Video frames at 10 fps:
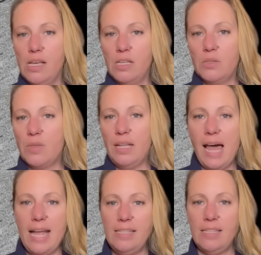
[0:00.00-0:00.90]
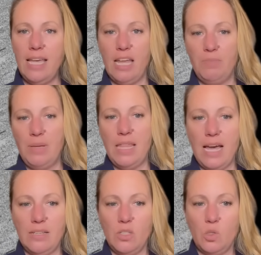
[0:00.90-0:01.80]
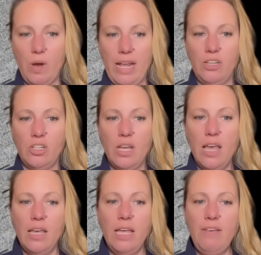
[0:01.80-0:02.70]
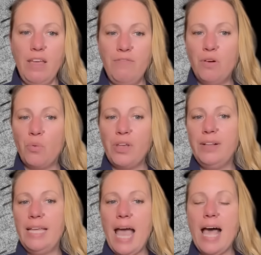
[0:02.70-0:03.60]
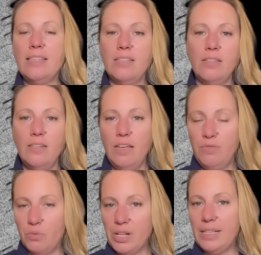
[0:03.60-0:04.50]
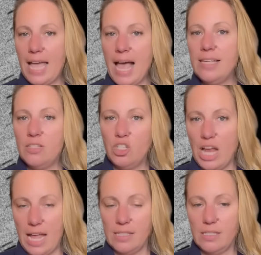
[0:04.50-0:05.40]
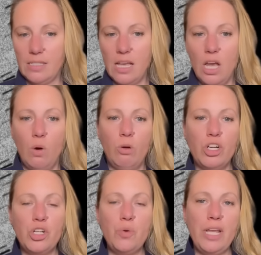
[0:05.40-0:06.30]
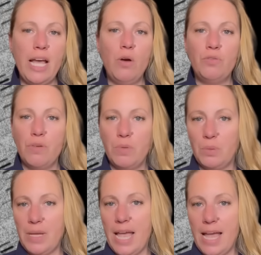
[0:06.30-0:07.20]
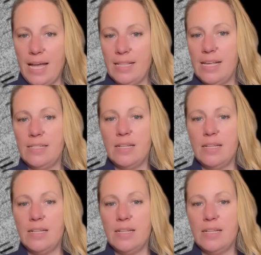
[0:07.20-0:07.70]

So the lines can't be that straight. If a real gas, if real gas jets were shooting out from 3i Atlas,